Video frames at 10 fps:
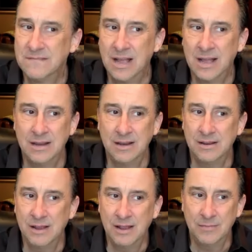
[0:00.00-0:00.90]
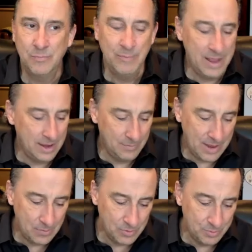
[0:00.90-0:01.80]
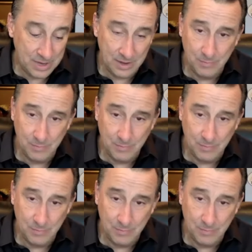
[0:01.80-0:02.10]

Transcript: i man that would be